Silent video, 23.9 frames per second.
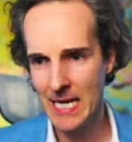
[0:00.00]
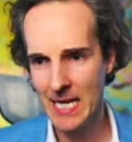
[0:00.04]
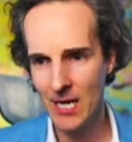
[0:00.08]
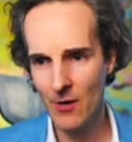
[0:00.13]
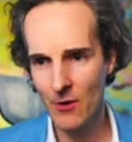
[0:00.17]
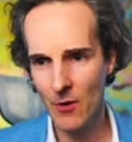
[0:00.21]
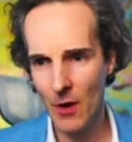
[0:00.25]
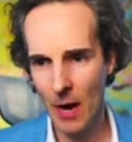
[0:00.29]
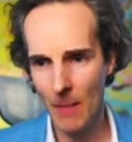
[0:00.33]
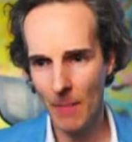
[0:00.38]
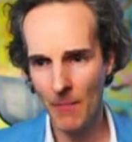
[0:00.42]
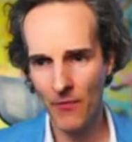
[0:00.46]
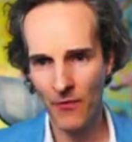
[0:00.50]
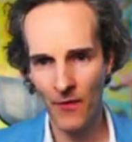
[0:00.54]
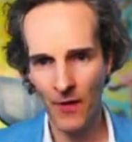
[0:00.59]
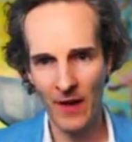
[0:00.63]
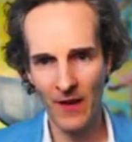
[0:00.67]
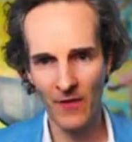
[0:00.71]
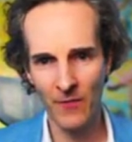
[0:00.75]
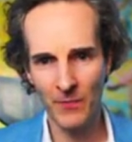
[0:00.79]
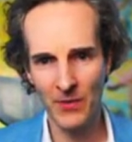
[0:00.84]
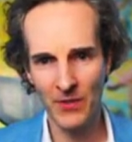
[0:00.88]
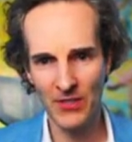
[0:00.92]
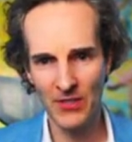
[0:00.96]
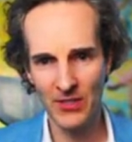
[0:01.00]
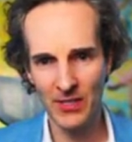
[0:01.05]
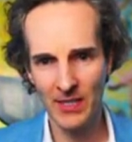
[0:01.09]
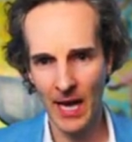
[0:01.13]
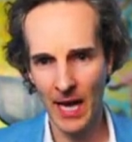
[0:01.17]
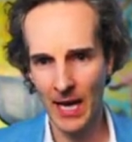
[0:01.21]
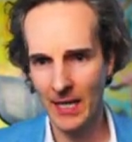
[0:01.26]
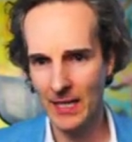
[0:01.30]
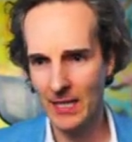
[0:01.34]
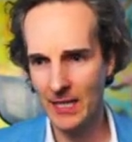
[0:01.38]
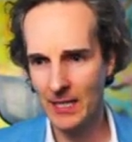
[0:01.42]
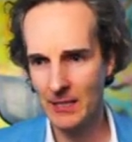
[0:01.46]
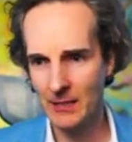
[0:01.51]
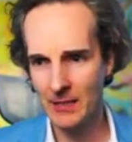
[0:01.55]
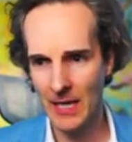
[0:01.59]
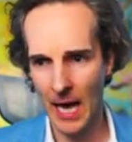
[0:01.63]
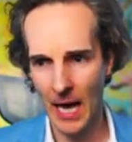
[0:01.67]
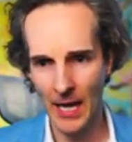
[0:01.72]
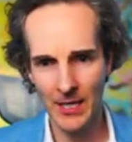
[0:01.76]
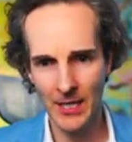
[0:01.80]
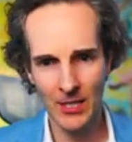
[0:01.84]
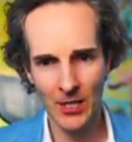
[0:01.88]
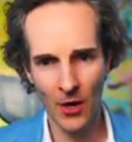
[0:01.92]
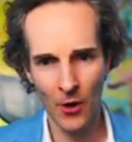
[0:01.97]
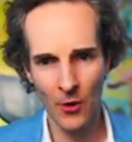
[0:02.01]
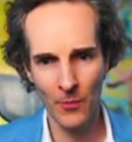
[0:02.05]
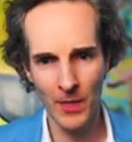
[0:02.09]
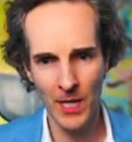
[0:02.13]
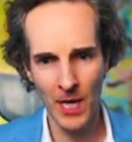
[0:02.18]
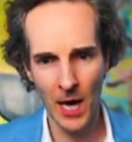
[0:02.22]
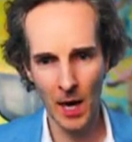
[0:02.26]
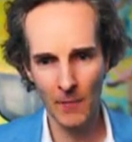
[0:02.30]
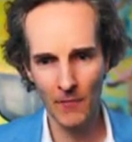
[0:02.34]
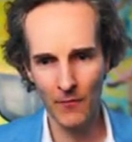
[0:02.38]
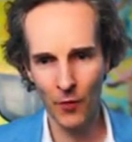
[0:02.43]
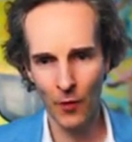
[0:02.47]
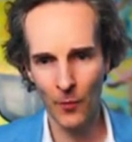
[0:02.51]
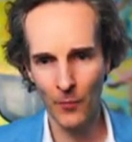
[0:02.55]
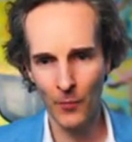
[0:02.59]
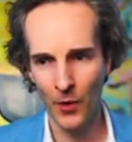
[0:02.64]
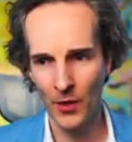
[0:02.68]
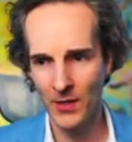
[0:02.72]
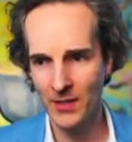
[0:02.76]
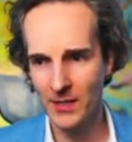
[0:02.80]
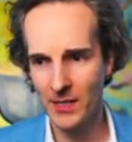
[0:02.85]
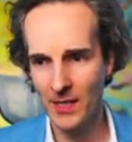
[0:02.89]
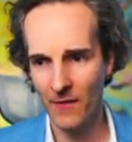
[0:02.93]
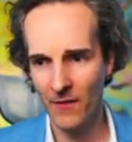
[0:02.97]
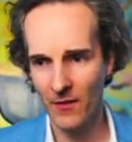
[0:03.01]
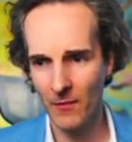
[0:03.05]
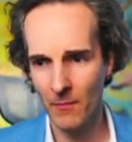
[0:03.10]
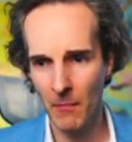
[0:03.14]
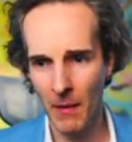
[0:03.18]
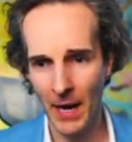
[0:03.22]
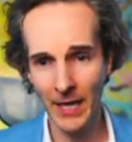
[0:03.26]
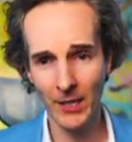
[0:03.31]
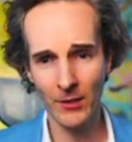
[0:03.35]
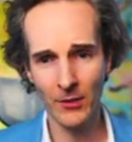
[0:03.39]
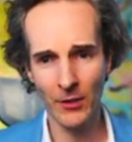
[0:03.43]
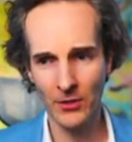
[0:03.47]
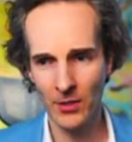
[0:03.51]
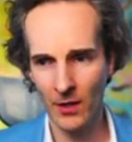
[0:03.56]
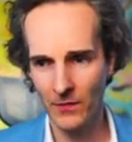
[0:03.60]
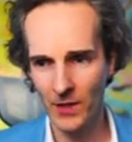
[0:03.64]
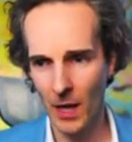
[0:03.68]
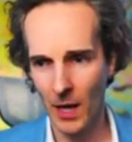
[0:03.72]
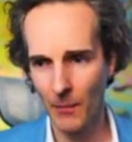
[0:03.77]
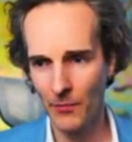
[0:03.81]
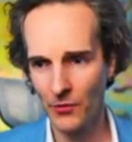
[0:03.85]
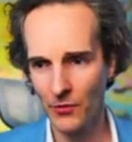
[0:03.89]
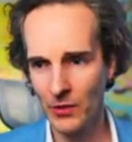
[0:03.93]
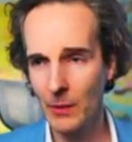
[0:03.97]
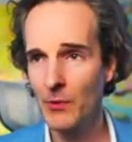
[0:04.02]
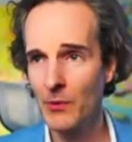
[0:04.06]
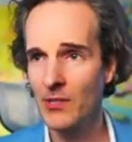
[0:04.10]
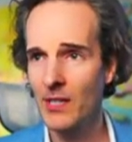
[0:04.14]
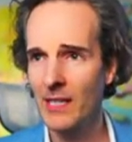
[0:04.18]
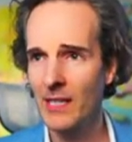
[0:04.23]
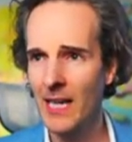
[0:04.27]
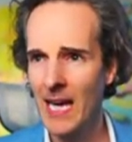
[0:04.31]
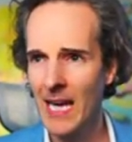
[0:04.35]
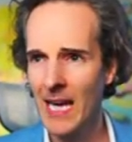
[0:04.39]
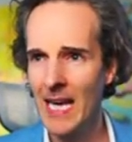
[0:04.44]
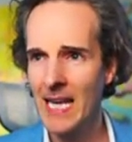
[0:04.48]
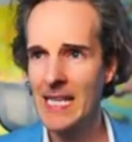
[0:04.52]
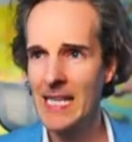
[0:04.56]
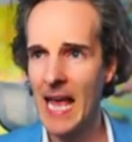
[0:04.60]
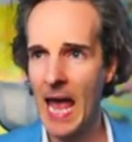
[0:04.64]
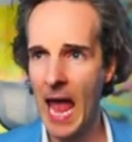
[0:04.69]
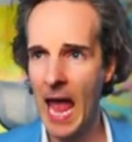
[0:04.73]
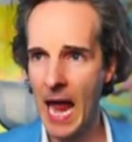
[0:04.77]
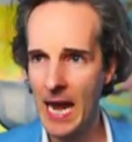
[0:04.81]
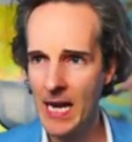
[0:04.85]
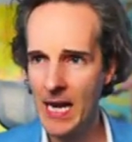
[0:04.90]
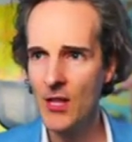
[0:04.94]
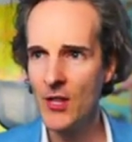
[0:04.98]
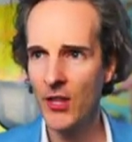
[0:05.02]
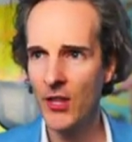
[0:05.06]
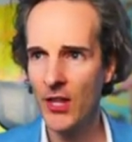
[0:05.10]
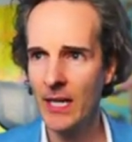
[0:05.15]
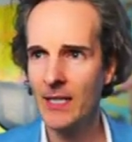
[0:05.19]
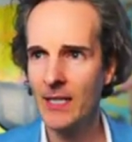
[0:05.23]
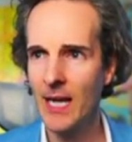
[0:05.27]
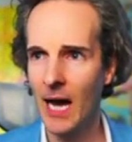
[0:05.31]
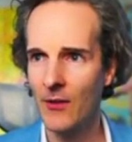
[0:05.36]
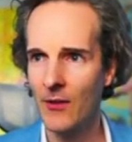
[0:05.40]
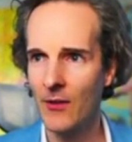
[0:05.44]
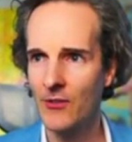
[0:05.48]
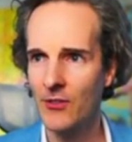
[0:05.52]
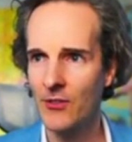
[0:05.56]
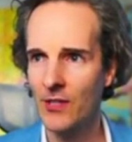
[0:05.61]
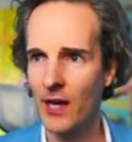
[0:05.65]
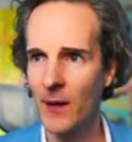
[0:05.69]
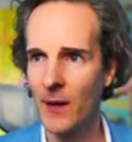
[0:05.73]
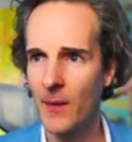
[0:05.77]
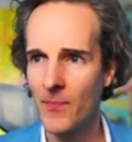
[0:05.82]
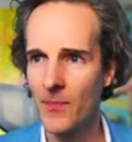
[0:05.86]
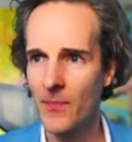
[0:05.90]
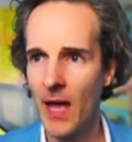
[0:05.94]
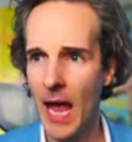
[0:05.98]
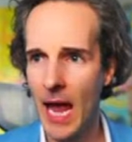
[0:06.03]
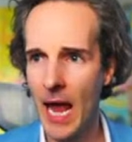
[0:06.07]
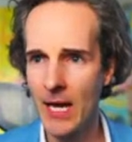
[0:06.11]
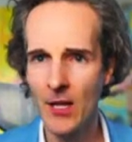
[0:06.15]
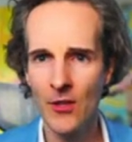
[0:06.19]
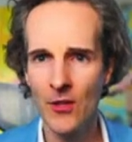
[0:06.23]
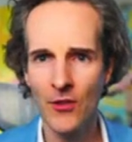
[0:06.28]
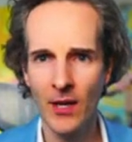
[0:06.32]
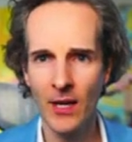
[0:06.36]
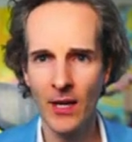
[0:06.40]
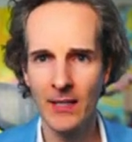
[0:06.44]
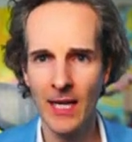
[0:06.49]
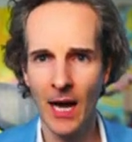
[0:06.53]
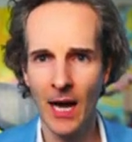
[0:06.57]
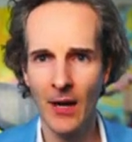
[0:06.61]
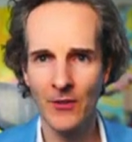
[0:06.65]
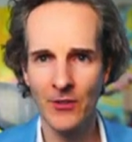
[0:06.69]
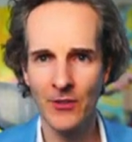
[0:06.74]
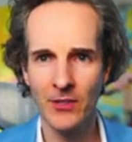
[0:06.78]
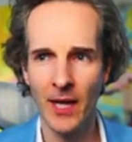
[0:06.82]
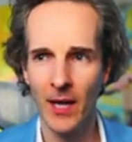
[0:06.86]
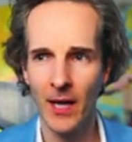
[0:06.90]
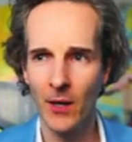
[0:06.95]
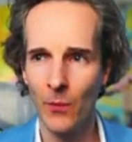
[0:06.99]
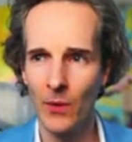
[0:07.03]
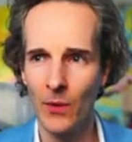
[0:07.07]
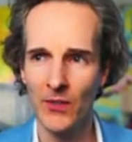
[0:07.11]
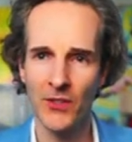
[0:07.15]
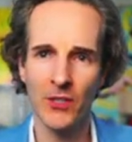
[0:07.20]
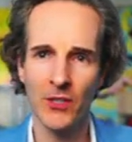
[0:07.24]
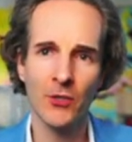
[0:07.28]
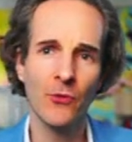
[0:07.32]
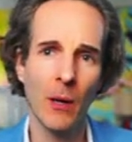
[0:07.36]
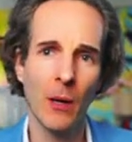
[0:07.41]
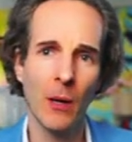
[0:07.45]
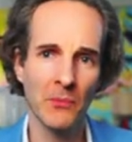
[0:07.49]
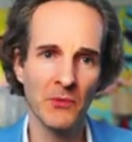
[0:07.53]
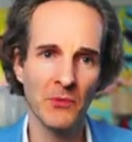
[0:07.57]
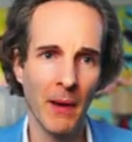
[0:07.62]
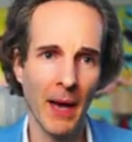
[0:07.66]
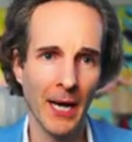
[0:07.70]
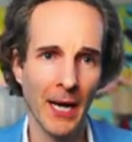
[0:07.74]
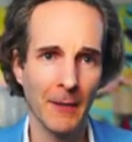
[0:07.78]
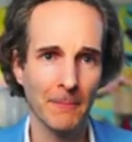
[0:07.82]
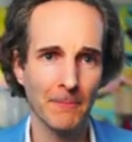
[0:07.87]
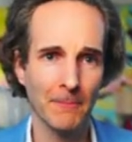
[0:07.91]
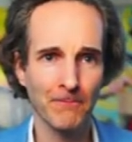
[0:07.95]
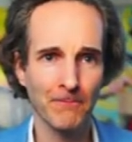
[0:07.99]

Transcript: I O up five percent, Adobe up four point seven, Microsoft up three percent. Is anything down today? Anything down today? Well, the Trump's back.